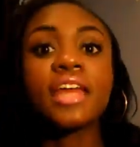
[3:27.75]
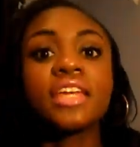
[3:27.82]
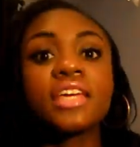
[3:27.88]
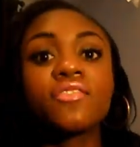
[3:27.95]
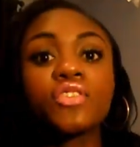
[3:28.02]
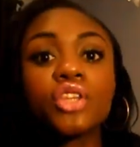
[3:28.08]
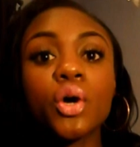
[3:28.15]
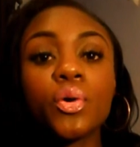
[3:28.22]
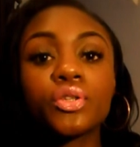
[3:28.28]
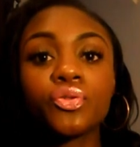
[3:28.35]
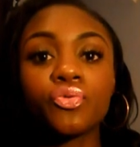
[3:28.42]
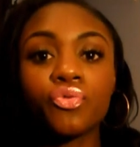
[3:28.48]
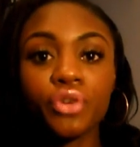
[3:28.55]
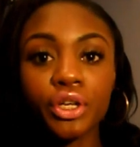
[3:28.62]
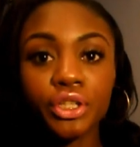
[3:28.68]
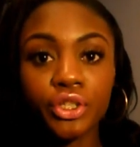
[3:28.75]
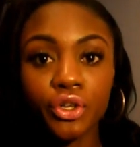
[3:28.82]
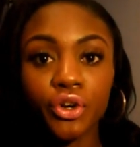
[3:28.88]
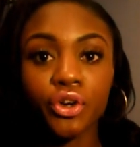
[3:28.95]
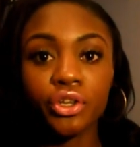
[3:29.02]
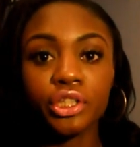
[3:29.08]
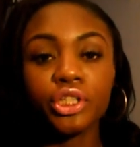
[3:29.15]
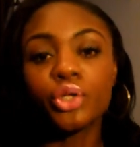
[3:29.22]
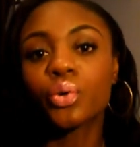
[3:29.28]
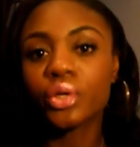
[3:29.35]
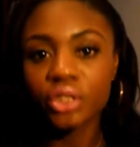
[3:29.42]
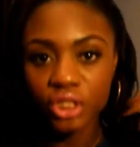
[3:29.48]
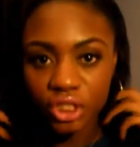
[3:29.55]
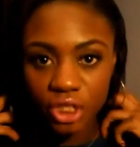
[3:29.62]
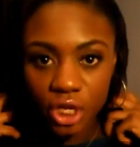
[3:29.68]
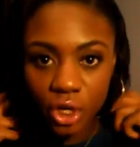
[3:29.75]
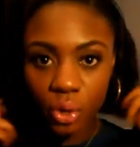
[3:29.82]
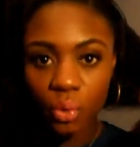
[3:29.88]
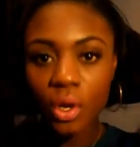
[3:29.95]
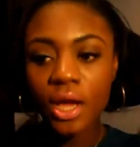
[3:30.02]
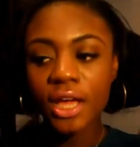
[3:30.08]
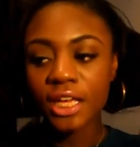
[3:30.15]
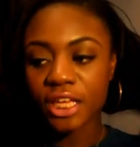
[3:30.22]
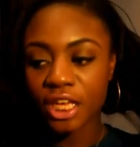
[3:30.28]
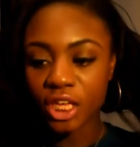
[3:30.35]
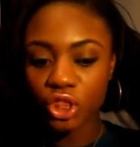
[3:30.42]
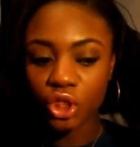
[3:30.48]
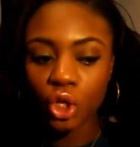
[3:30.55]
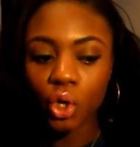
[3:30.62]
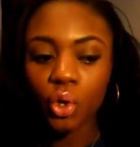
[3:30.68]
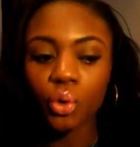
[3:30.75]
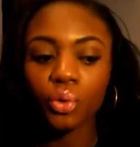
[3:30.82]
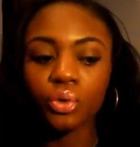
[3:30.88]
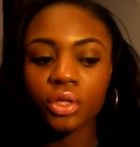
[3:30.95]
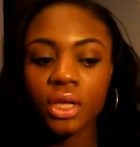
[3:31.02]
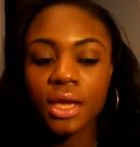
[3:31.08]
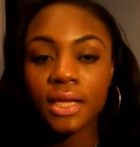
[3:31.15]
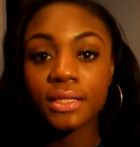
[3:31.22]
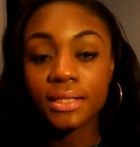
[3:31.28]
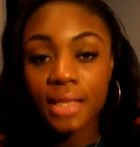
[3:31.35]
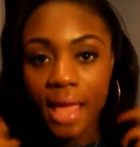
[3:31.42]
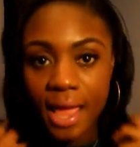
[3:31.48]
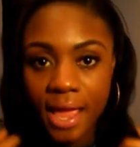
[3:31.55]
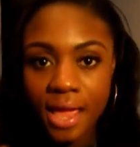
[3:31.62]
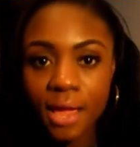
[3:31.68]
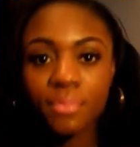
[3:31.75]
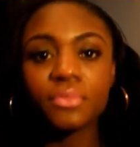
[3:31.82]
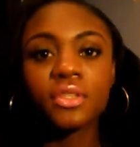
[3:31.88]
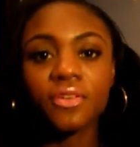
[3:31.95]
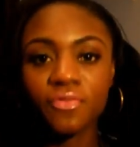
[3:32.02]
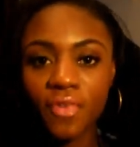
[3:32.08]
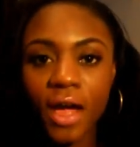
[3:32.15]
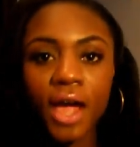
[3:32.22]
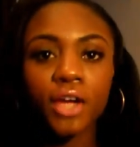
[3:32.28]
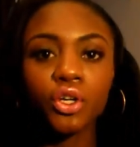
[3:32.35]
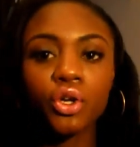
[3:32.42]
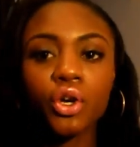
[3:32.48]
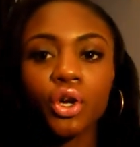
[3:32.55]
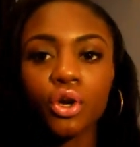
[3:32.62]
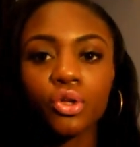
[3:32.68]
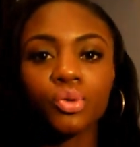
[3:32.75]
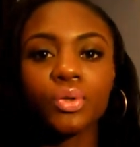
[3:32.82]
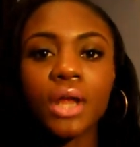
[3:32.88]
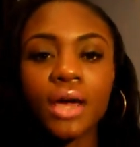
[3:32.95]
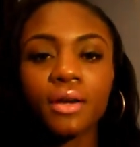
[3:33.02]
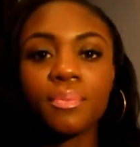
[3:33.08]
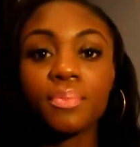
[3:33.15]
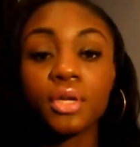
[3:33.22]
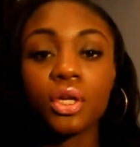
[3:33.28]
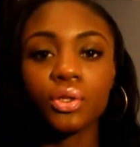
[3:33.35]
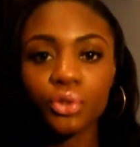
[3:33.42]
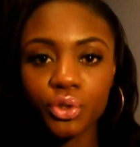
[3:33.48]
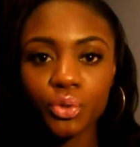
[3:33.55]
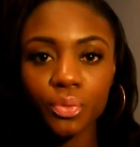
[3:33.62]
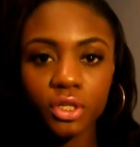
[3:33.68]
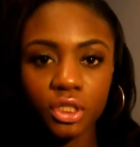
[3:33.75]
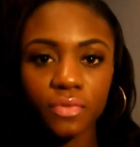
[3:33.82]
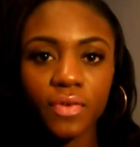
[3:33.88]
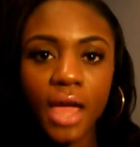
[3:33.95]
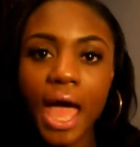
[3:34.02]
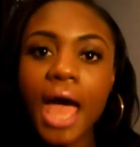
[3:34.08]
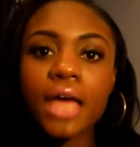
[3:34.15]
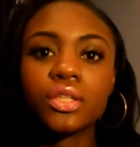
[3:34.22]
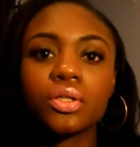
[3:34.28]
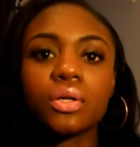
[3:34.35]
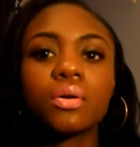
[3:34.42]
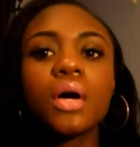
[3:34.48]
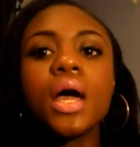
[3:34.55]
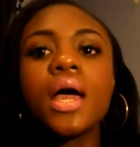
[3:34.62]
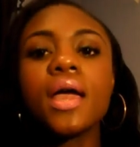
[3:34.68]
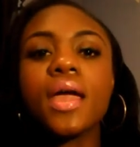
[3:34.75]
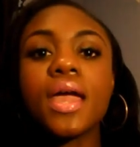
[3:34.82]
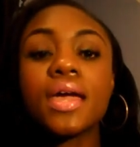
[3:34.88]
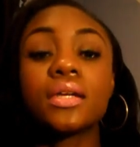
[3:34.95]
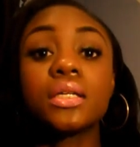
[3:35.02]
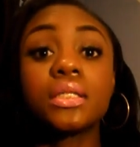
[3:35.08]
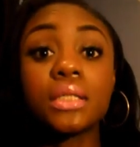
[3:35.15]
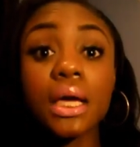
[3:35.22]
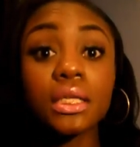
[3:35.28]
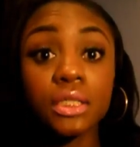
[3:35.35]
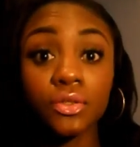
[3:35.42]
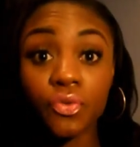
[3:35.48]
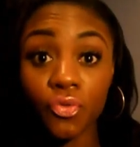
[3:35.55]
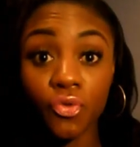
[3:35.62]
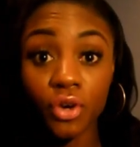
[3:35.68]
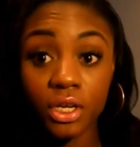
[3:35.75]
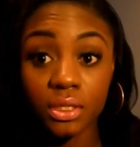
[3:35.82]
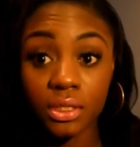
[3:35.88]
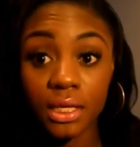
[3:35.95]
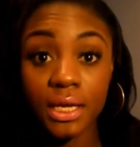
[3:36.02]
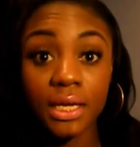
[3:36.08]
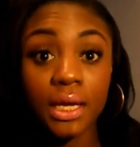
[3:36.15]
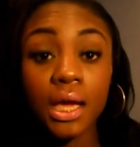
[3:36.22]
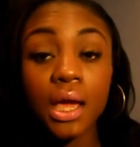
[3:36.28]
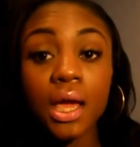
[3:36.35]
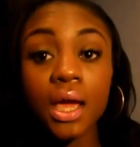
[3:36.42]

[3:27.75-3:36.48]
And even though it's really curly, you can still get those tame, defined curls without it being too much of a hassle. And it doesn't frizz. Like,